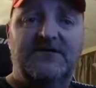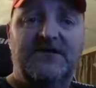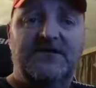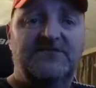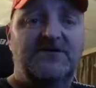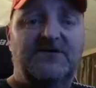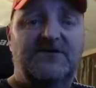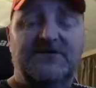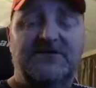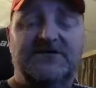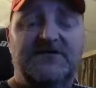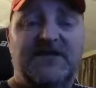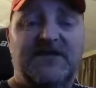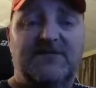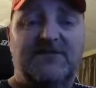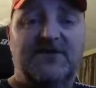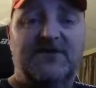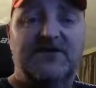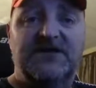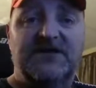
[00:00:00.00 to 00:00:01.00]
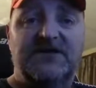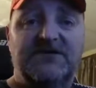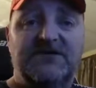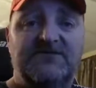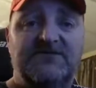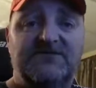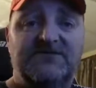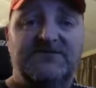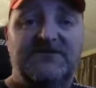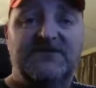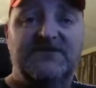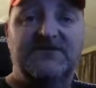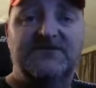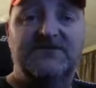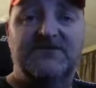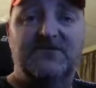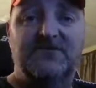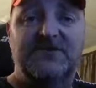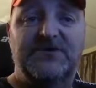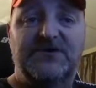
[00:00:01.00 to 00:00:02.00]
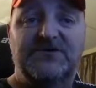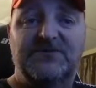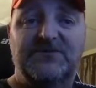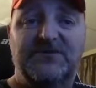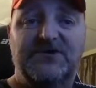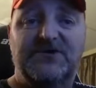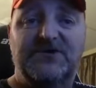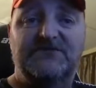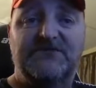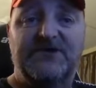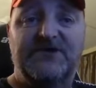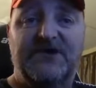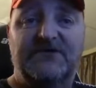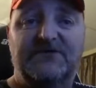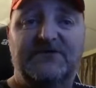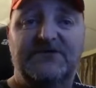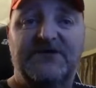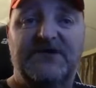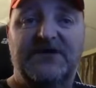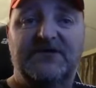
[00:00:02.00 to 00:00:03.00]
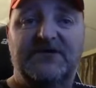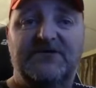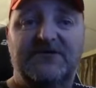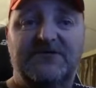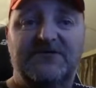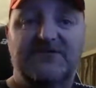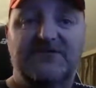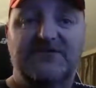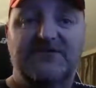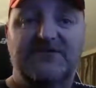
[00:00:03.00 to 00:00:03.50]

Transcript: Even though it's not Monday, it was like stupid ass me. I forgot what day it was.